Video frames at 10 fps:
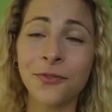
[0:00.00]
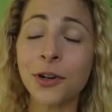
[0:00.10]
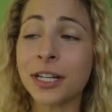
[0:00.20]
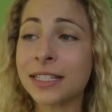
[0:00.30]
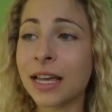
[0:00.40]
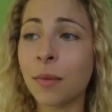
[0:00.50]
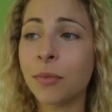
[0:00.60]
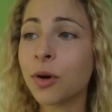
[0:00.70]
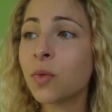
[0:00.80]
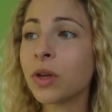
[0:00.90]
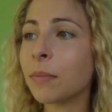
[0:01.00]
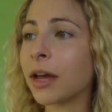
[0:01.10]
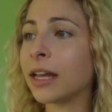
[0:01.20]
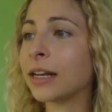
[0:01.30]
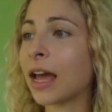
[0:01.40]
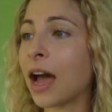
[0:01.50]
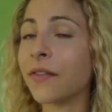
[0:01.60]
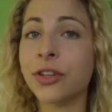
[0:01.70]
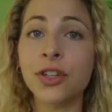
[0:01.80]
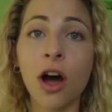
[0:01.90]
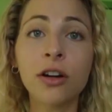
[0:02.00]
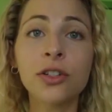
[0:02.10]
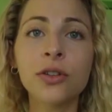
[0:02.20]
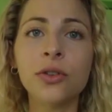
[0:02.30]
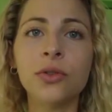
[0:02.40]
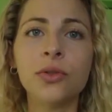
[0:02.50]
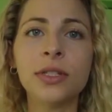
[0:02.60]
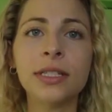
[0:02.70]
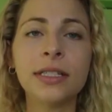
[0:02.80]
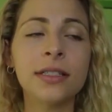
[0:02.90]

For example, we might have a doctor who's